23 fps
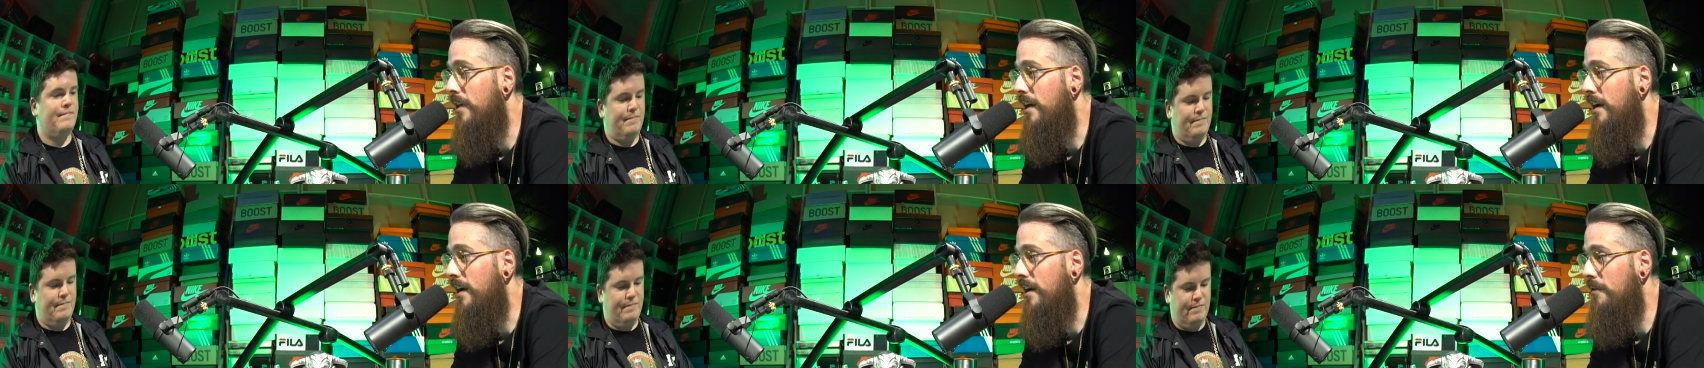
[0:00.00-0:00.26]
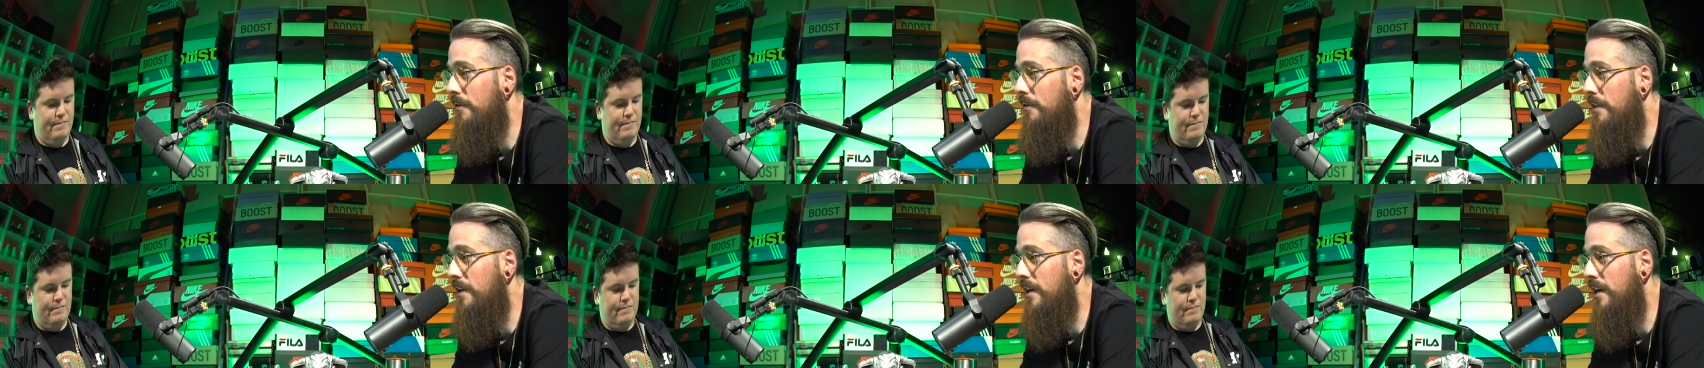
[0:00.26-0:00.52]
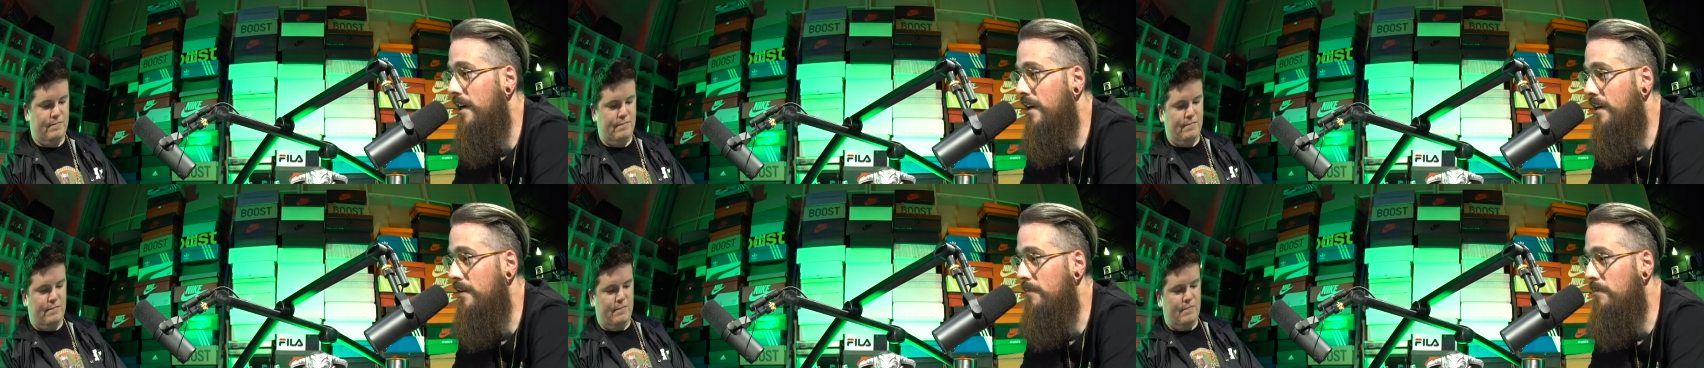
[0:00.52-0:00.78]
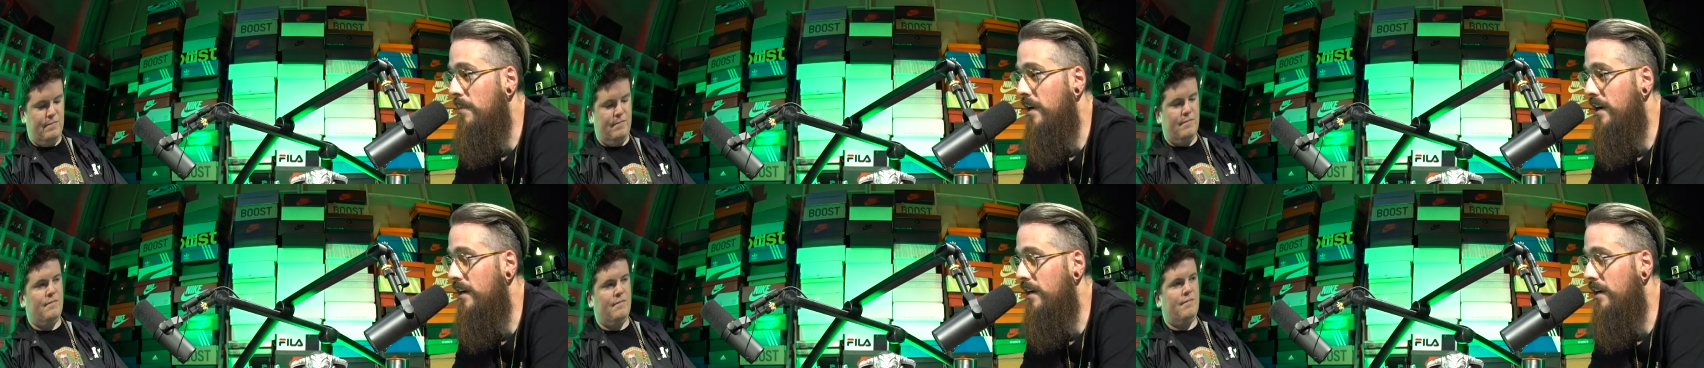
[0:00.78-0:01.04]
Speaker 1: that. I don't think I
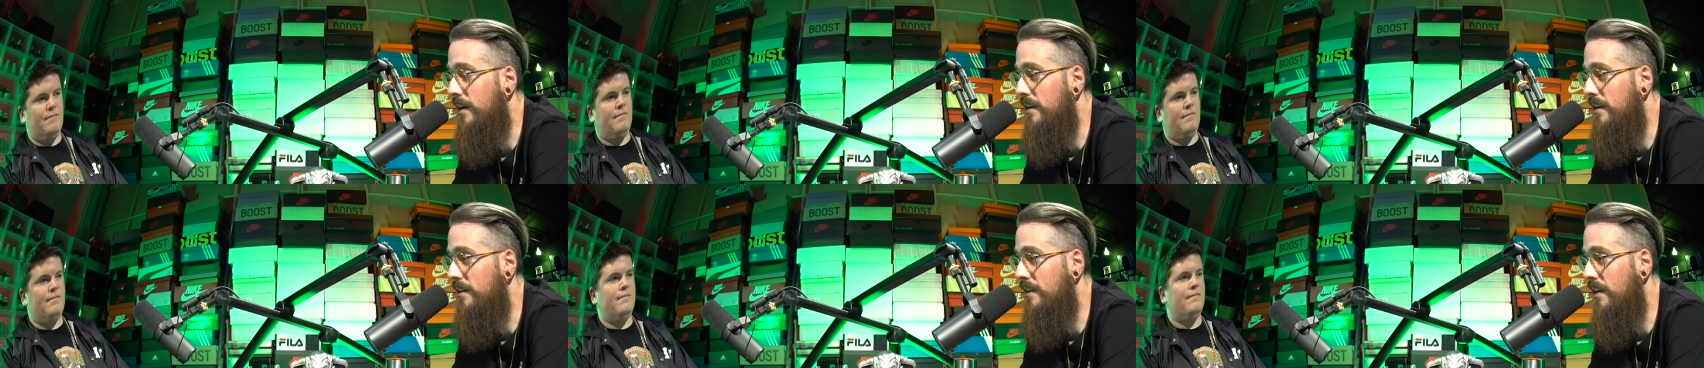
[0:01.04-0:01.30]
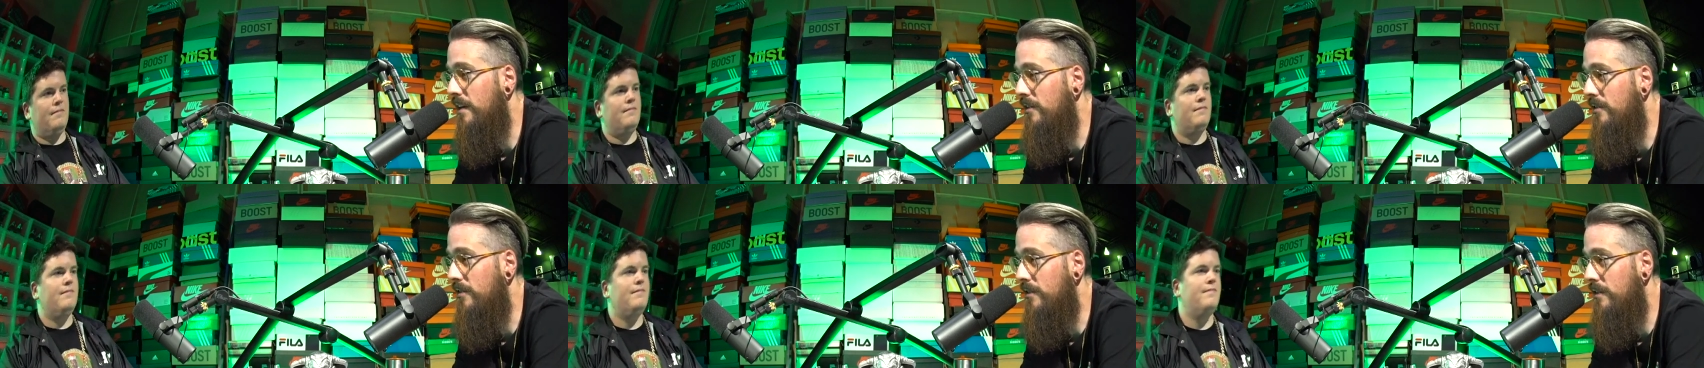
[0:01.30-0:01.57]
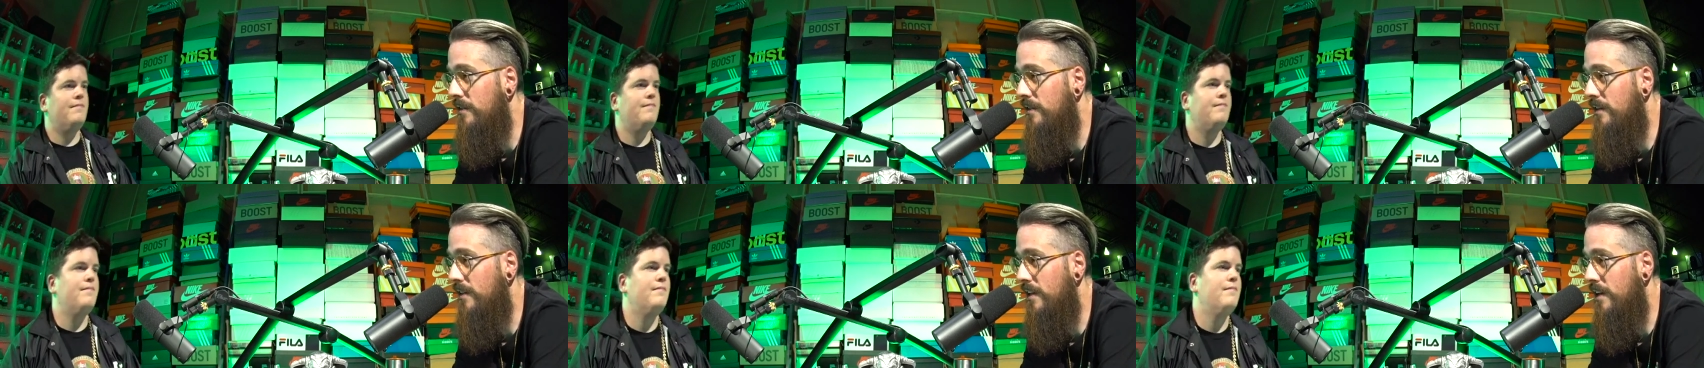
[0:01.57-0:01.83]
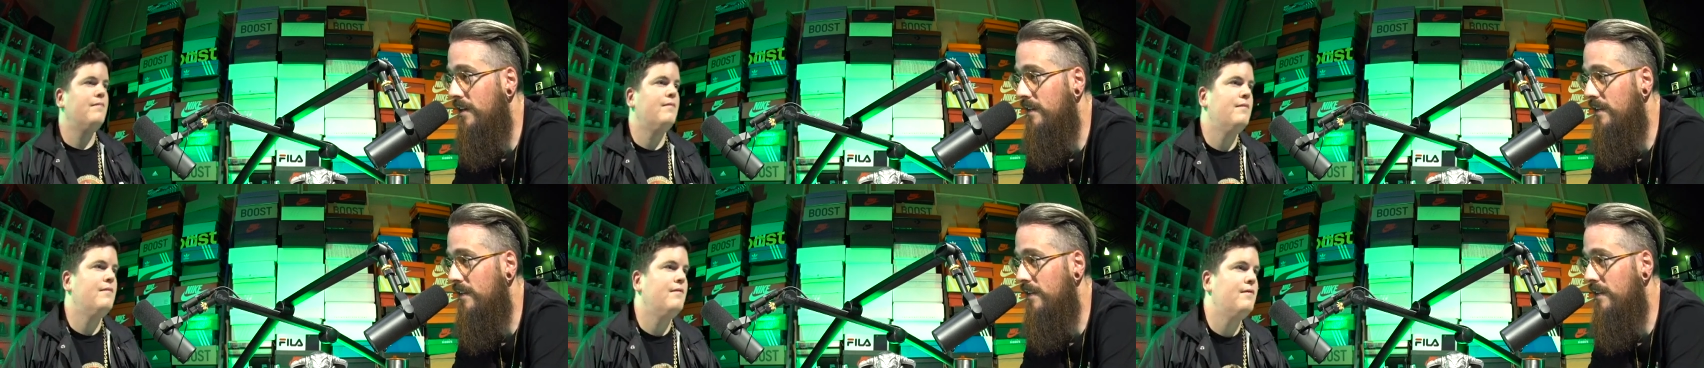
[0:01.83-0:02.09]
paid any attention to that